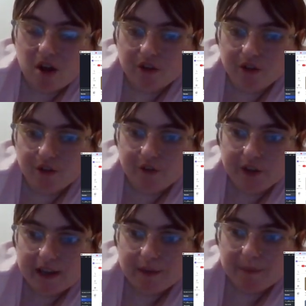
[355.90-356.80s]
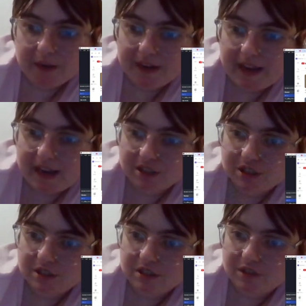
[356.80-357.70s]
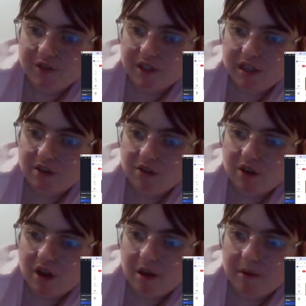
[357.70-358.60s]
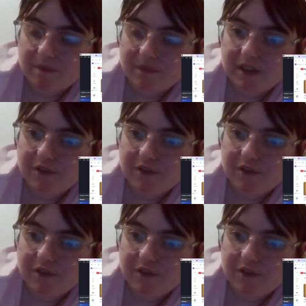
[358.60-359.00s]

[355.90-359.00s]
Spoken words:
Also, if you like my reaction to this video, click